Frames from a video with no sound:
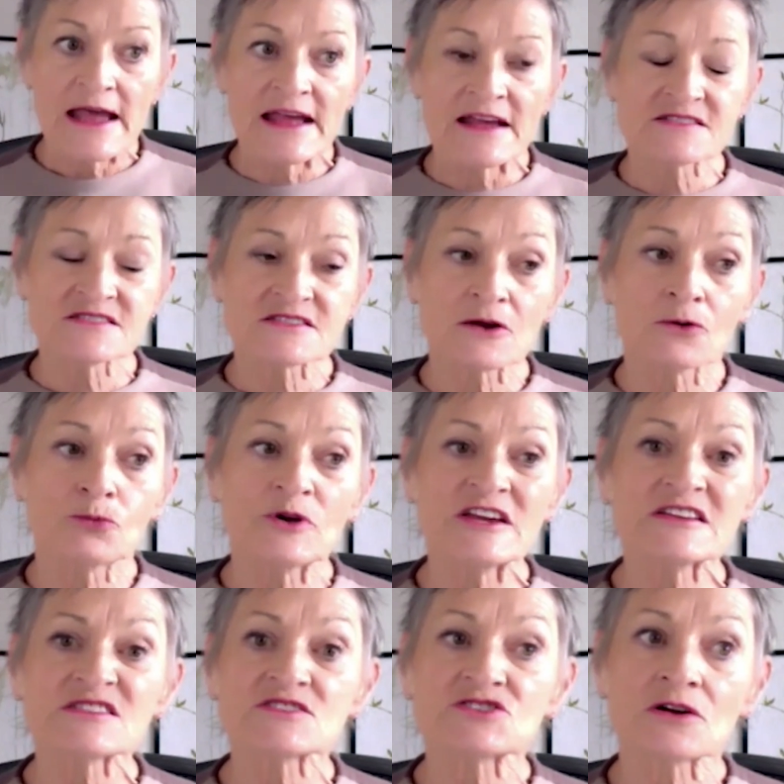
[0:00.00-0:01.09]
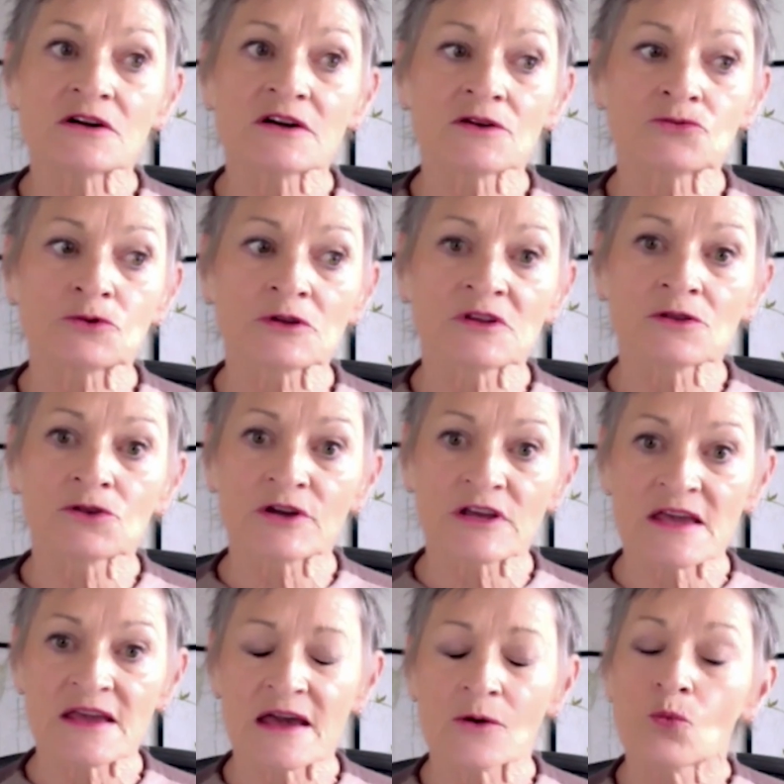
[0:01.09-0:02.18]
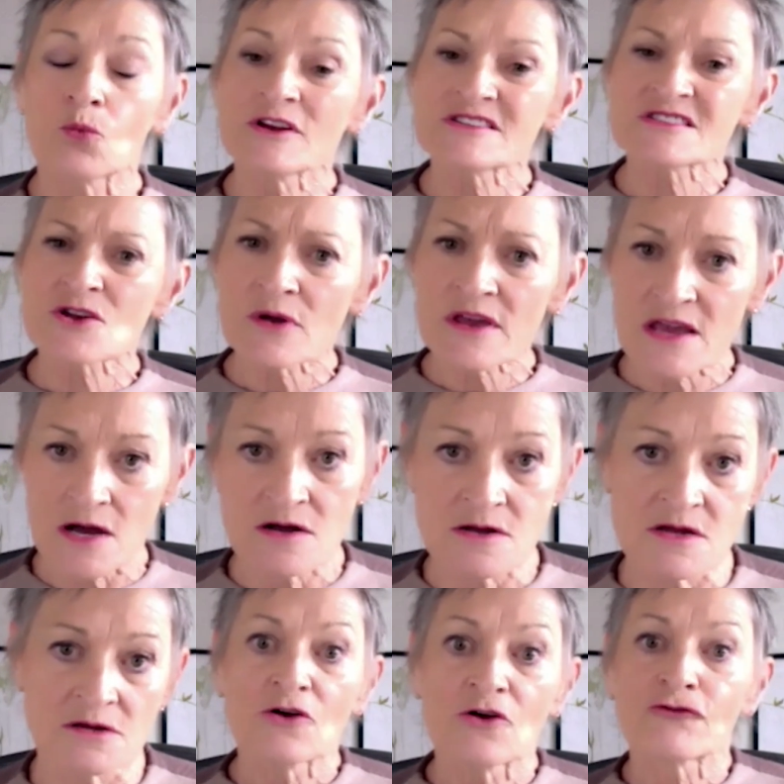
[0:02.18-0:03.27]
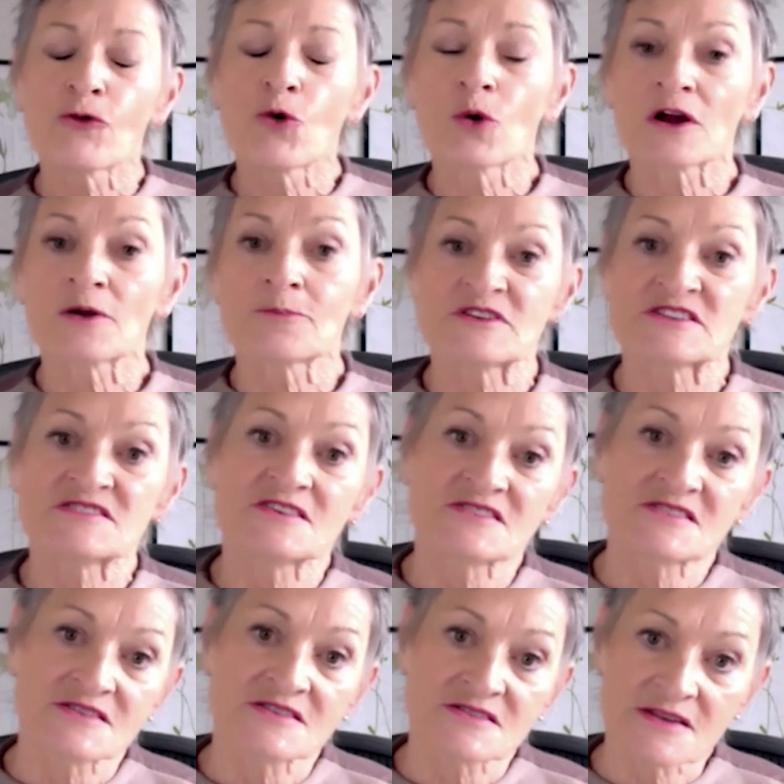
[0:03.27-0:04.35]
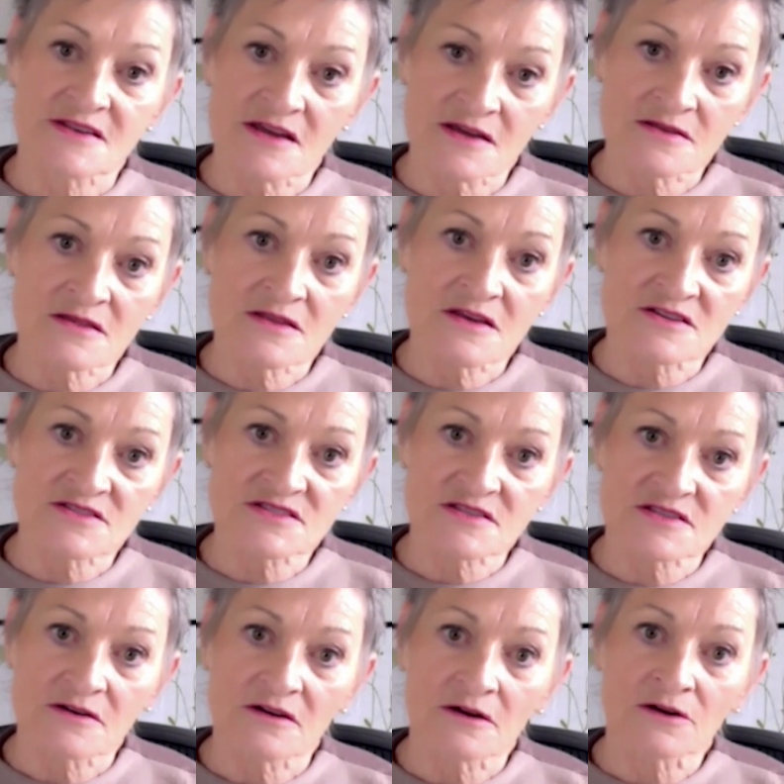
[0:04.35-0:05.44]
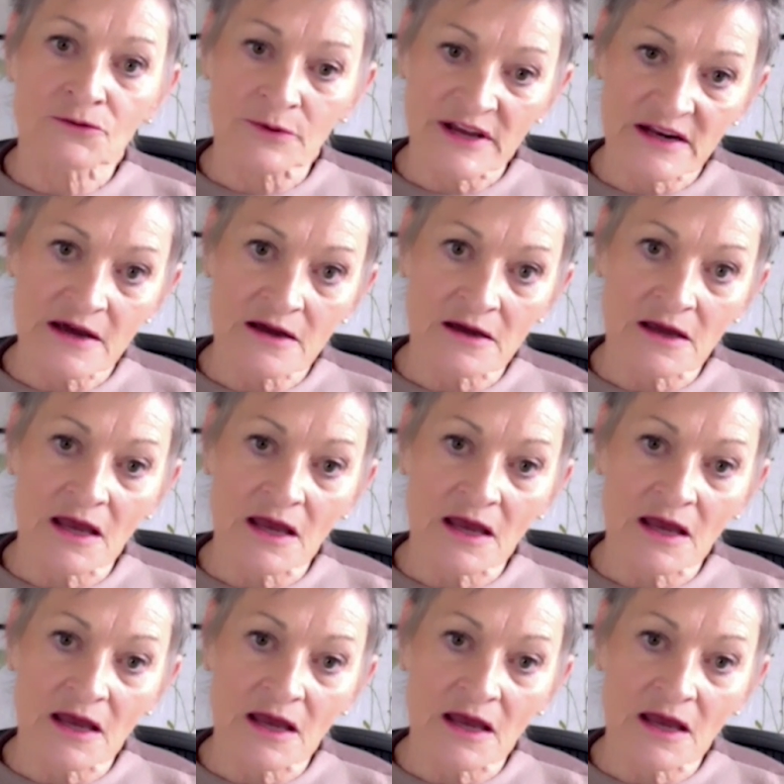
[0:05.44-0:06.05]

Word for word: And so we started really looking at what's going on for businesses in this arena.